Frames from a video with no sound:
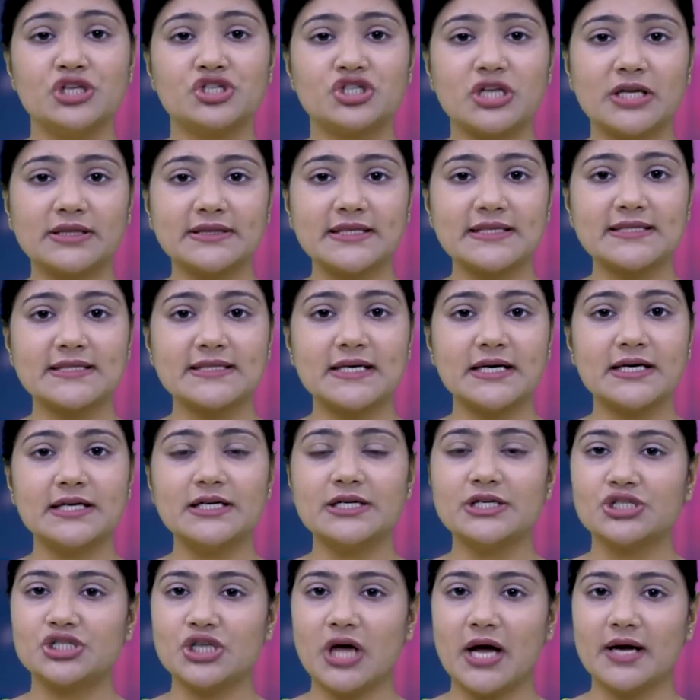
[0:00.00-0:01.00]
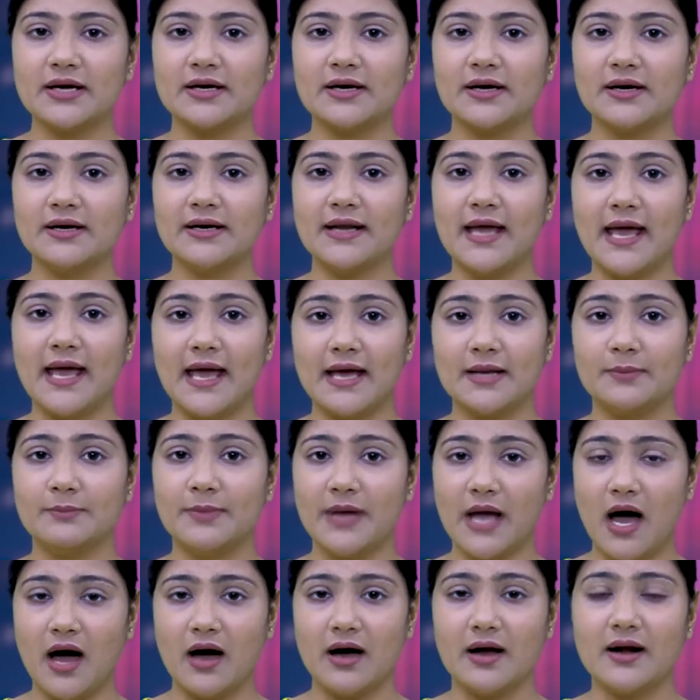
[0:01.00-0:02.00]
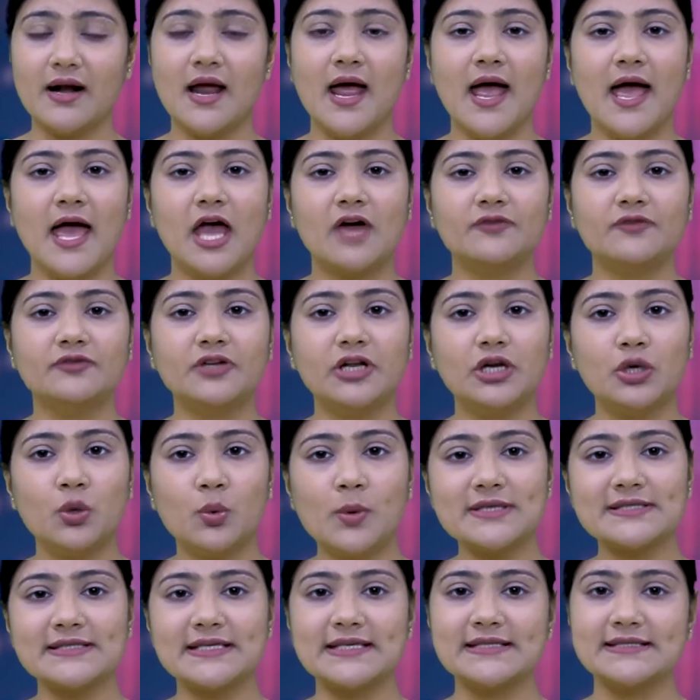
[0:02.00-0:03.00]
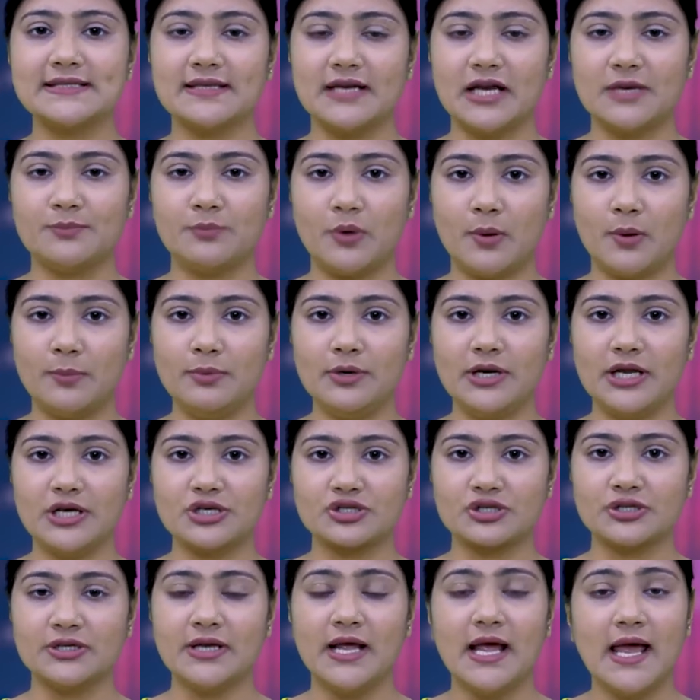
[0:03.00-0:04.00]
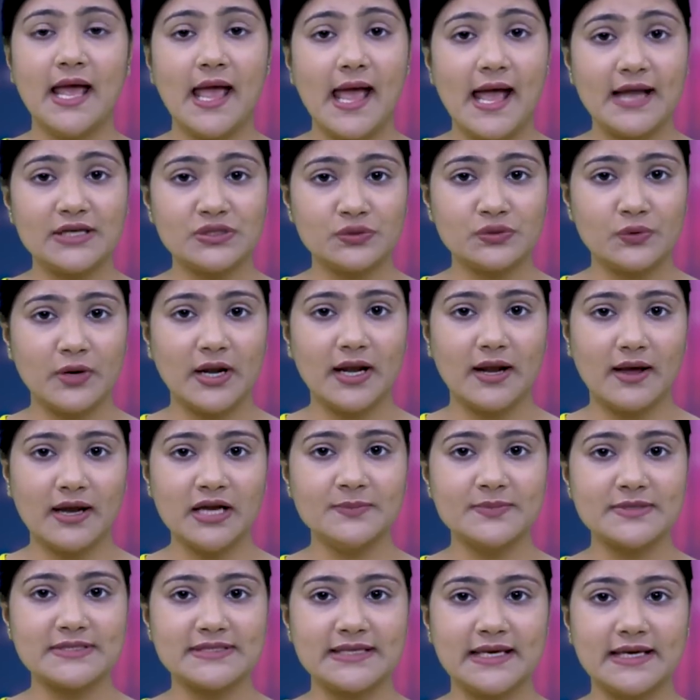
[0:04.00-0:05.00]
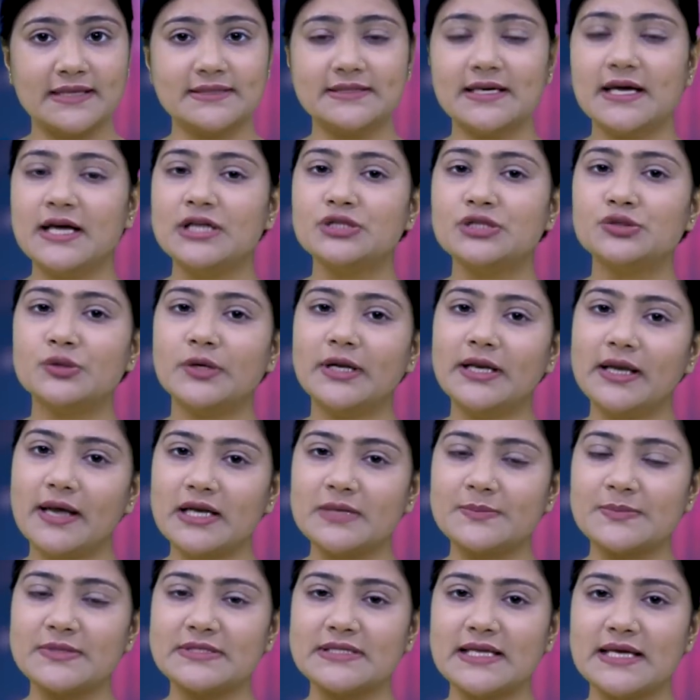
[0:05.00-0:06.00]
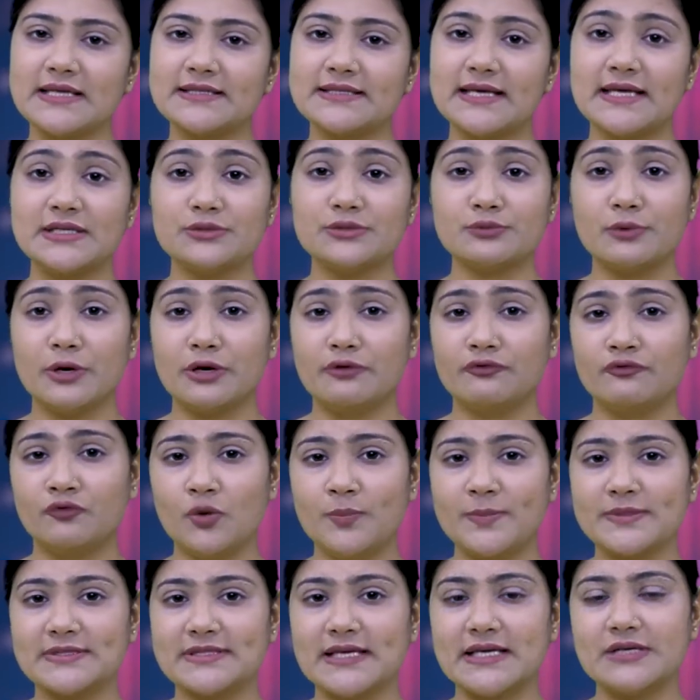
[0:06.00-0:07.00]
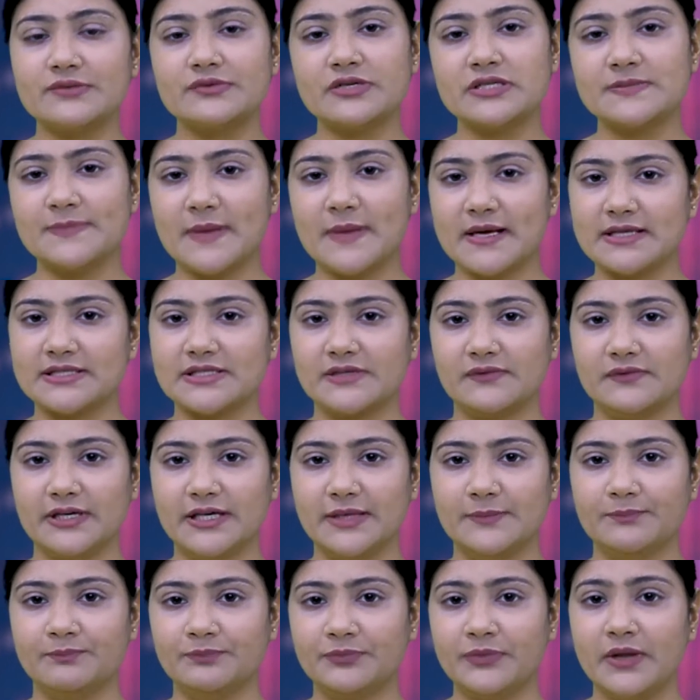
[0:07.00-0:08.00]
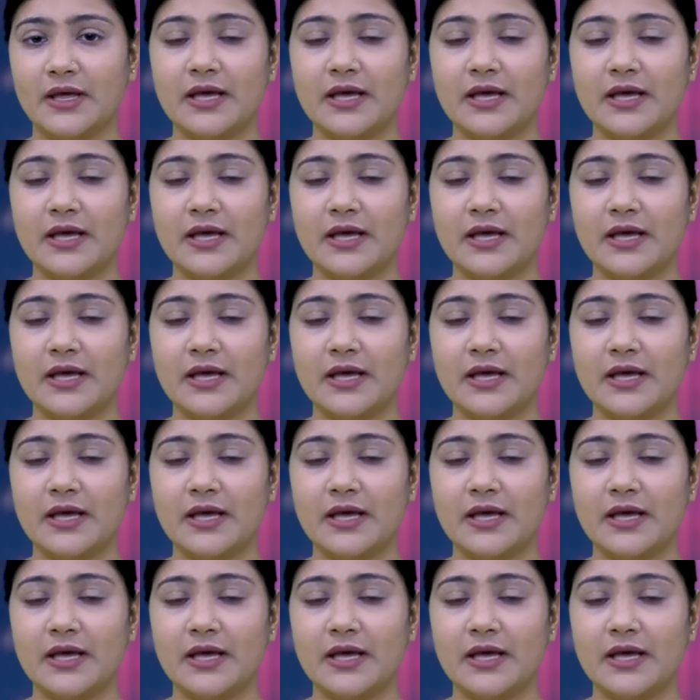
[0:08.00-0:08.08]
Chhattisgarh, Jharkhand, and Bihar have the lowest internet population at 29%, 29%, and 24% respectively.